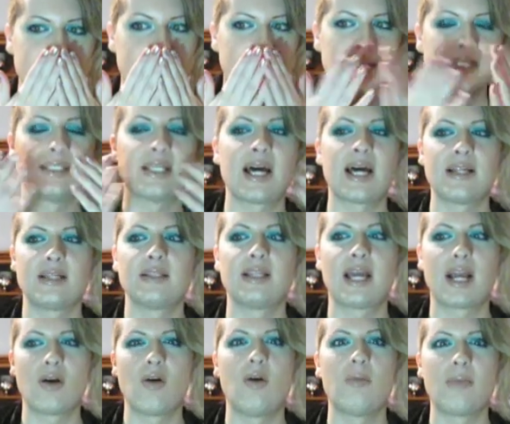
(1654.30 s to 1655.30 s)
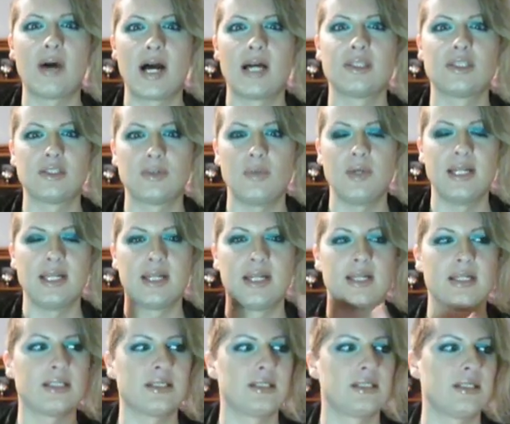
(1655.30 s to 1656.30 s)
is that that gourmand
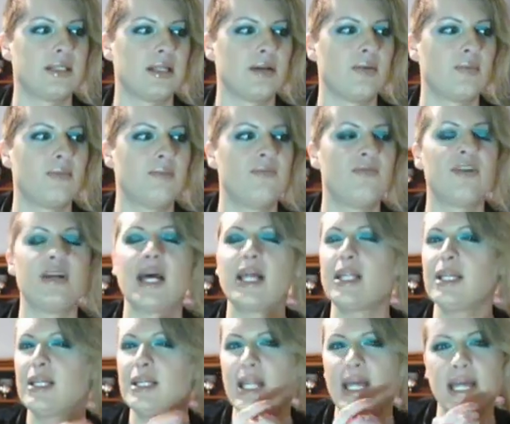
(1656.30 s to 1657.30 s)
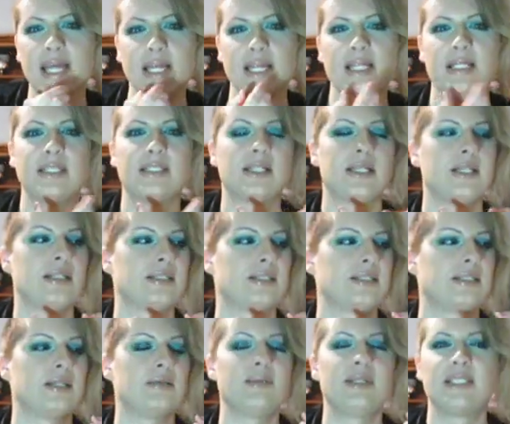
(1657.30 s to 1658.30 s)
sweetness, the vanilla glaze and the
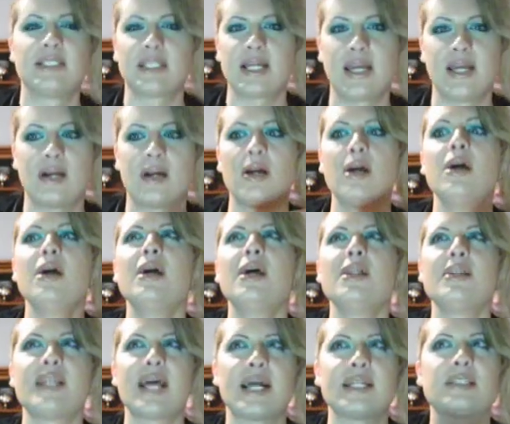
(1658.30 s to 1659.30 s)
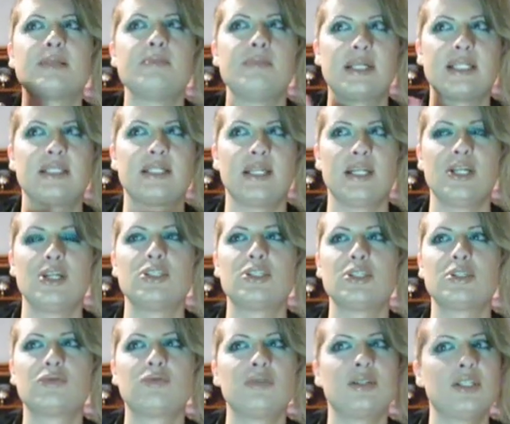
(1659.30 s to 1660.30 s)
cinnamon cider. That's missing. You
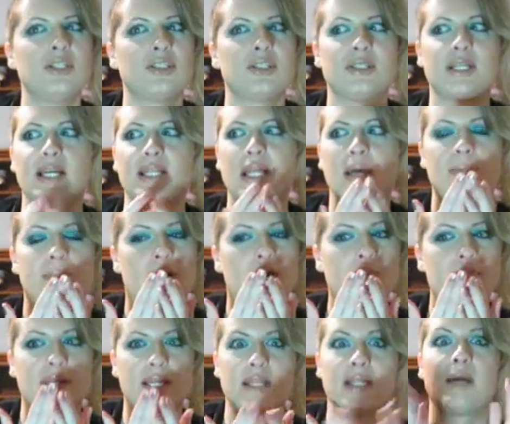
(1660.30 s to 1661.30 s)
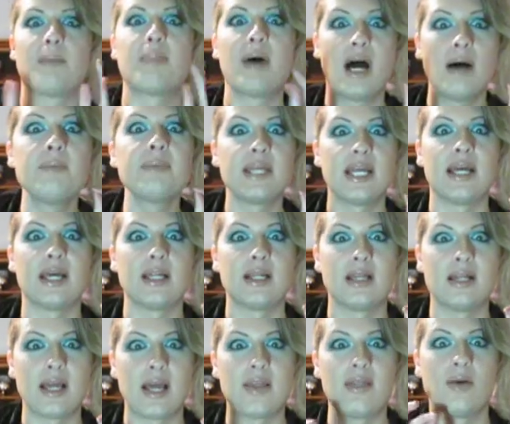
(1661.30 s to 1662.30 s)
just really just get that pumpkin, the pumpkin,
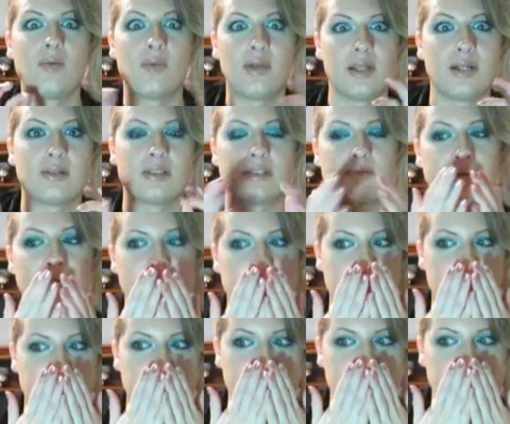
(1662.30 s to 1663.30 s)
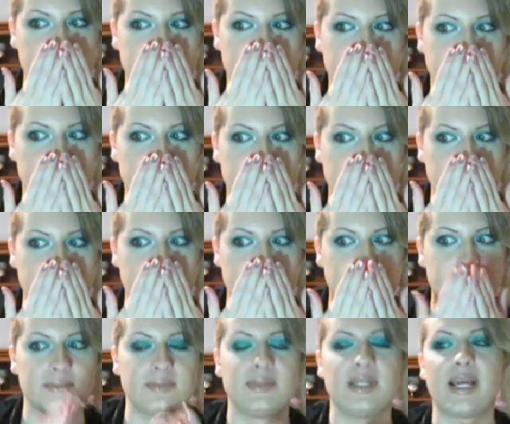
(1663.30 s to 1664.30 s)
and then with a little spice.
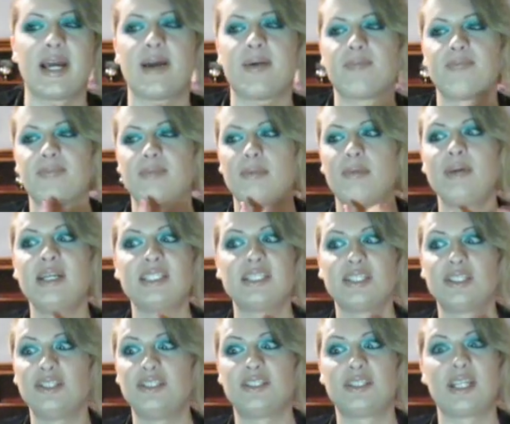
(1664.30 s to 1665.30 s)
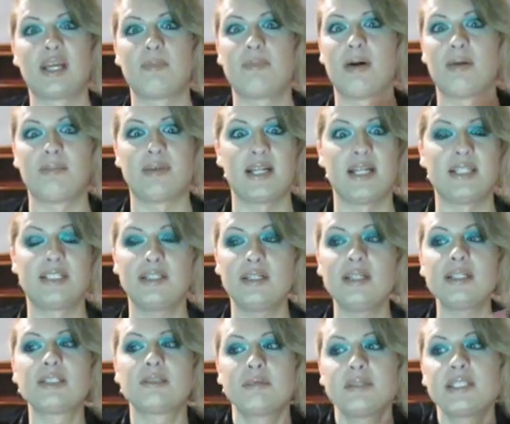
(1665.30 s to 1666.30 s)
Yeah, basically you just get pumpkin. It
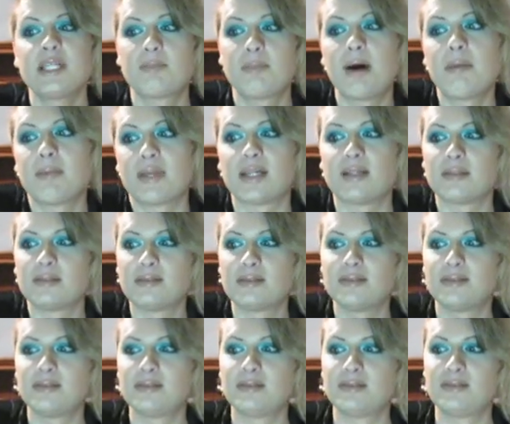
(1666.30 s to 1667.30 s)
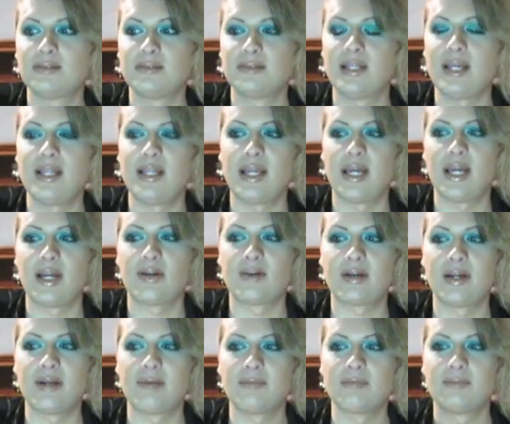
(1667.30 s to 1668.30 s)
literally smells like pumpkin in the hand
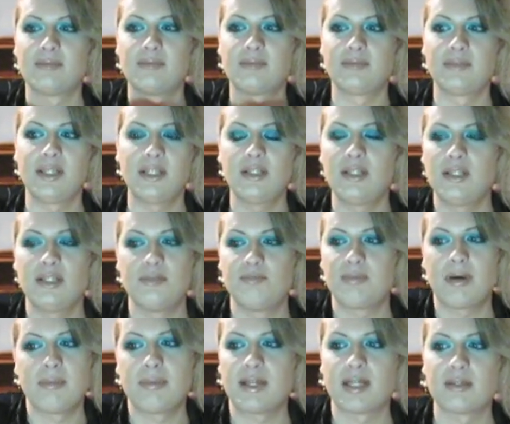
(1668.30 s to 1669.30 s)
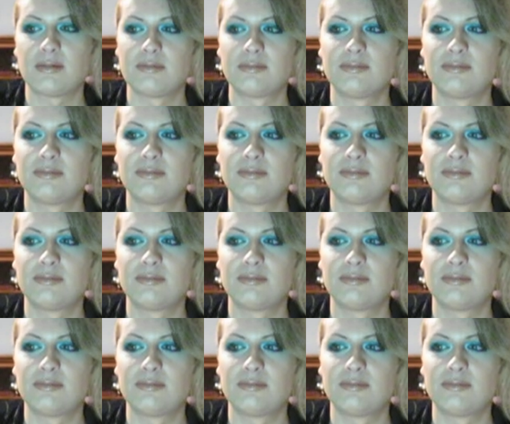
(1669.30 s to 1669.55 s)
cream, like literally pumpkin.